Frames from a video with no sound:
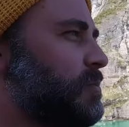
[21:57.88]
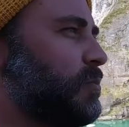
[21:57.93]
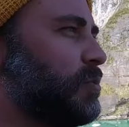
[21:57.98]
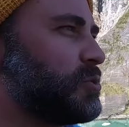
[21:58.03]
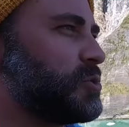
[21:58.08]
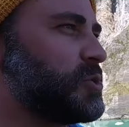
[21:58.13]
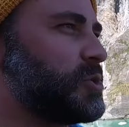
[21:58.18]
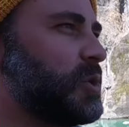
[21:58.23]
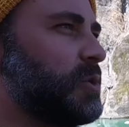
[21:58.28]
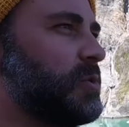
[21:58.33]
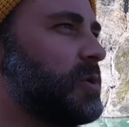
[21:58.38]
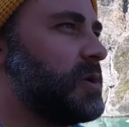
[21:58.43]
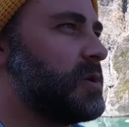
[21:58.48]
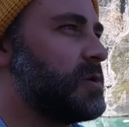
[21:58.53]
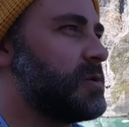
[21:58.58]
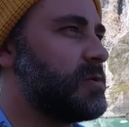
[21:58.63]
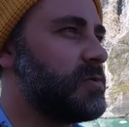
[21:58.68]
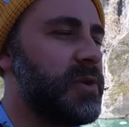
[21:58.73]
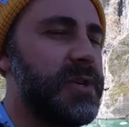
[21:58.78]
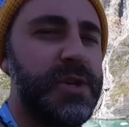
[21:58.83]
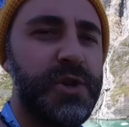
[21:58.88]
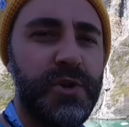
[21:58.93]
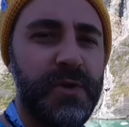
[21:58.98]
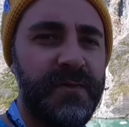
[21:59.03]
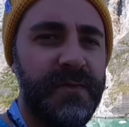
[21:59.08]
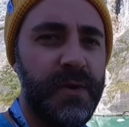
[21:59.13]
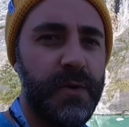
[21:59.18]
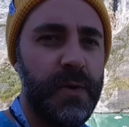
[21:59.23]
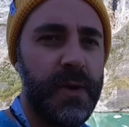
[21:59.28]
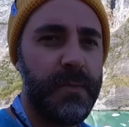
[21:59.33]
more so a glacier
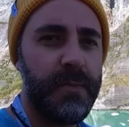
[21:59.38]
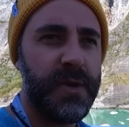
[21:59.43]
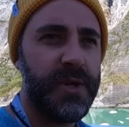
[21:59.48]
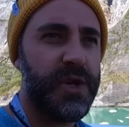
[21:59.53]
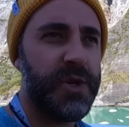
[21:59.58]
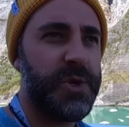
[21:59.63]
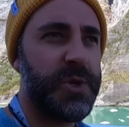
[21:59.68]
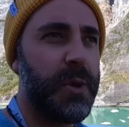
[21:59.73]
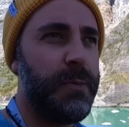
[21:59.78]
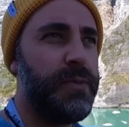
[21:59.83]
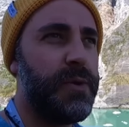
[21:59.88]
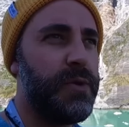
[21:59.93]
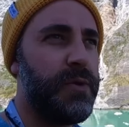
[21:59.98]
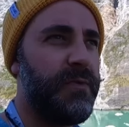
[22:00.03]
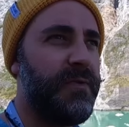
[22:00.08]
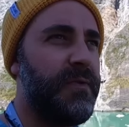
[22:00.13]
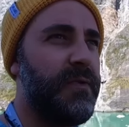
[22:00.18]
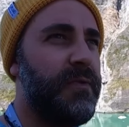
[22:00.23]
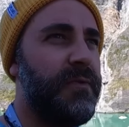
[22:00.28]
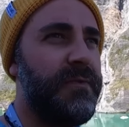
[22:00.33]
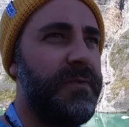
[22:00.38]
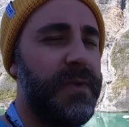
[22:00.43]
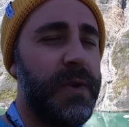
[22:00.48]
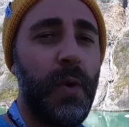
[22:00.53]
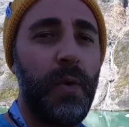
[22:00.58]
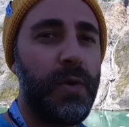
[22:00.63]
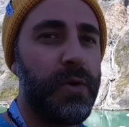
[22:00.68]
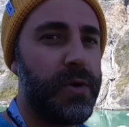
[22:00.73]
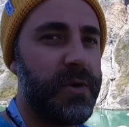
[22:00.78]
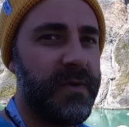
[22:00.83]
viewing, but just a beautiful
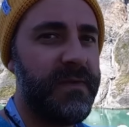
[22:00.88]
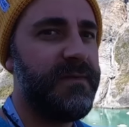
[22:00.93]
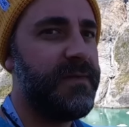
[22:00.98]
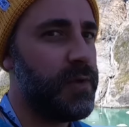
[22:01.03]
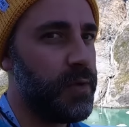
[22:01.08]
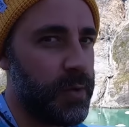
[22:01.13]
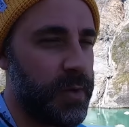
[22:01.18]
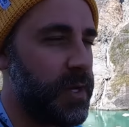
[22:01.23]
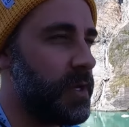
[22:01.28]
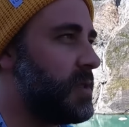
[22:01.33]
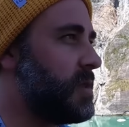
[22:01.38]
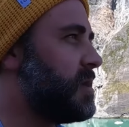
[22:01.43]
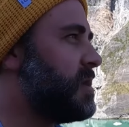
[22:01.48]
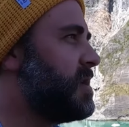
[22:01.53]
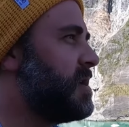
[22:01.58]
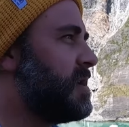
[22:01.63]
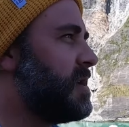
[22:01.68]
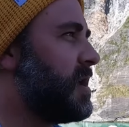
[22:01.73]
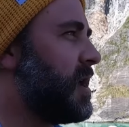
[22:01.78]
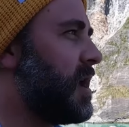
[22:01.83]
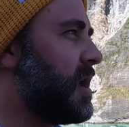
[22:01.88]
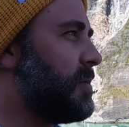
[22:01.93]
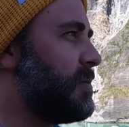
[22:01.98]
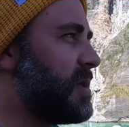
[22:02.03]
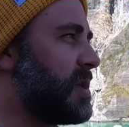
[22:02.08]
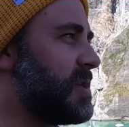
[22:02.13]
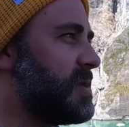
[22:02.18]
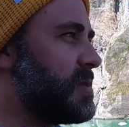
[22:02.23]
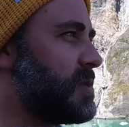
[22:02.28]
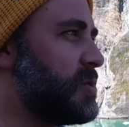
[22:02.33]
fjord viewing uh,
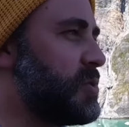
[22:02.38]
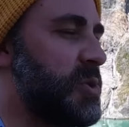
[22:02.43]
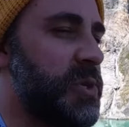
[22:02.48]
because you